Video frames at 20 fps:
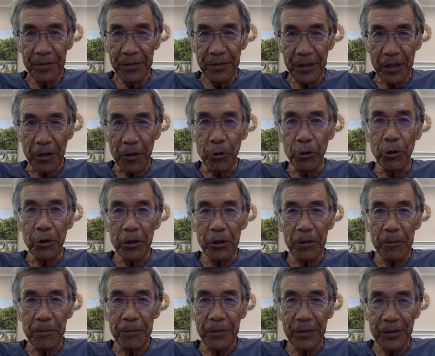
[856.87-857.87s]
the core
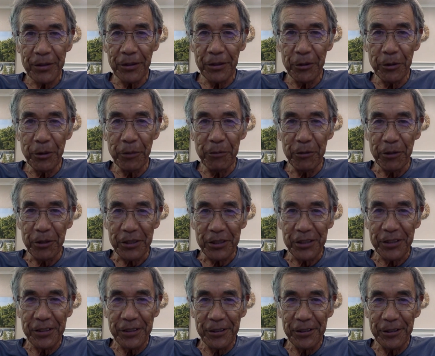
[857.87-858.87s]
of the
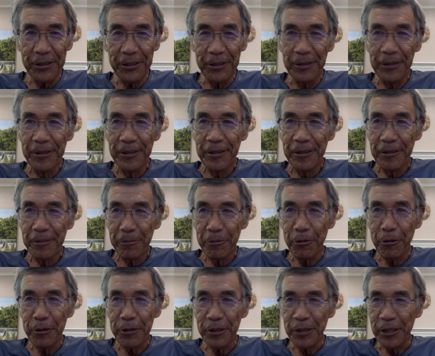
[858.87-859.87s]
universe, the
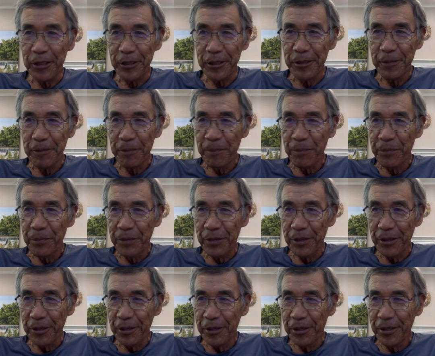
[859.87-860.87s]
process,
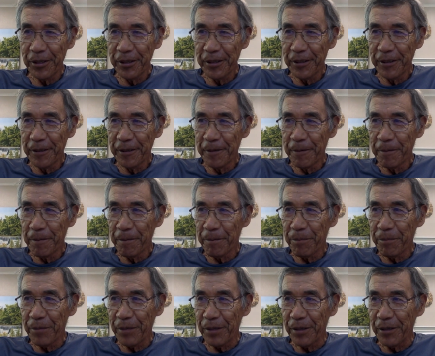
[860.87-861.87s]

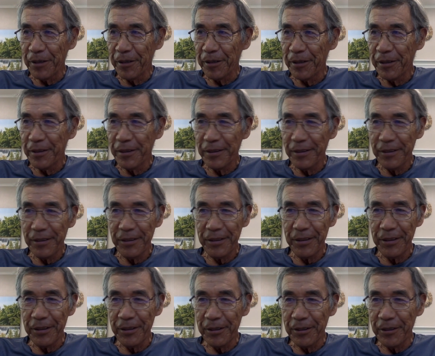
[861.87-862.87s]
the
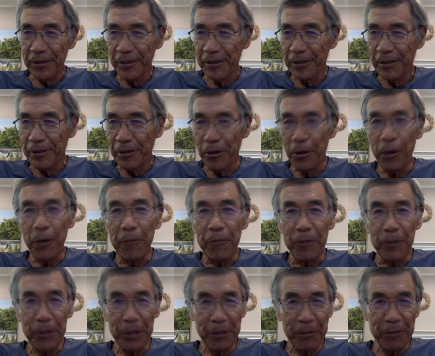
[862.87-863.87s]
law of
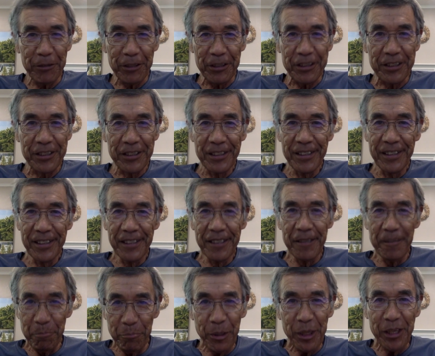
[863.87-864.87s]
universe,
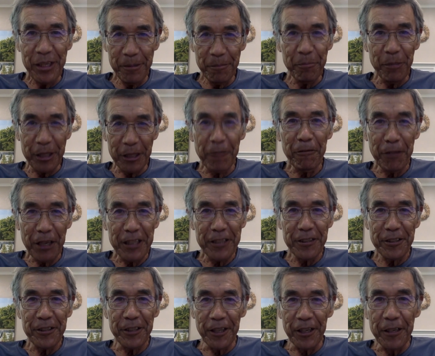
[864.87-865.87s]
me
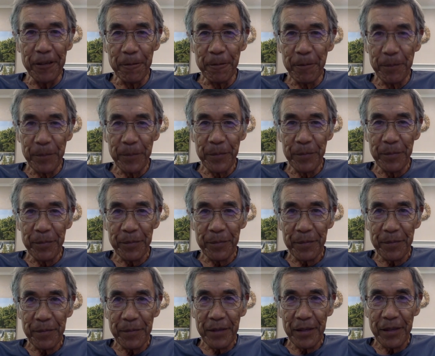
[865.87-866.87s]
manifesting
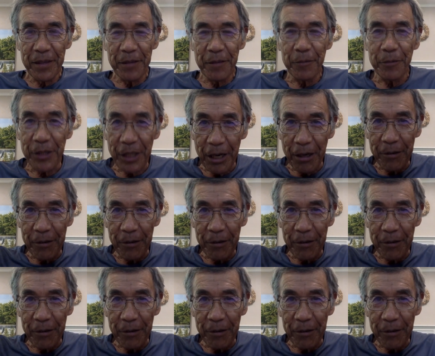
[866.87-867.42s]
with